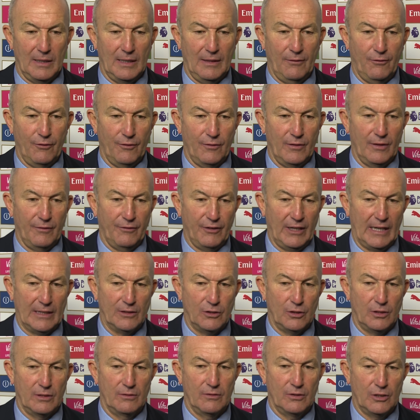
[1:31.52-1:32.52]
if if he
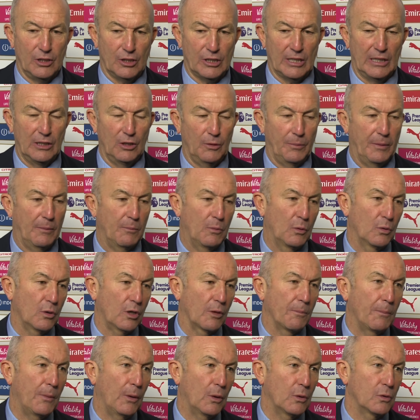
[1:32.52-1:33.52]
had just a little bit more
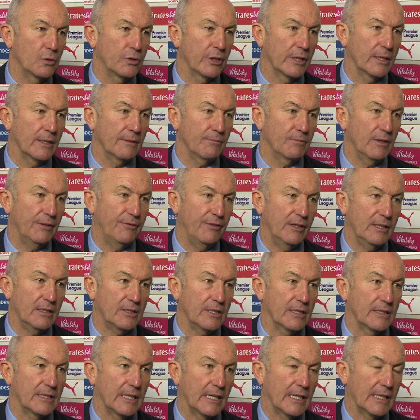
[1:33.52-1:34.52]
composure, if he
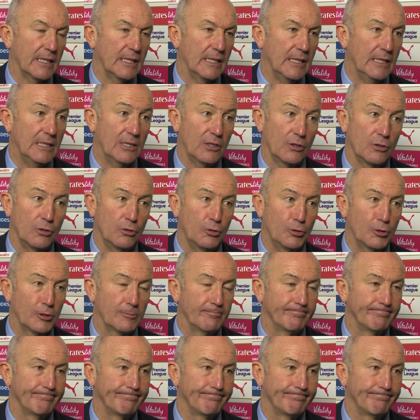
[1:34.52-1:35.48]
hits a target, he scores.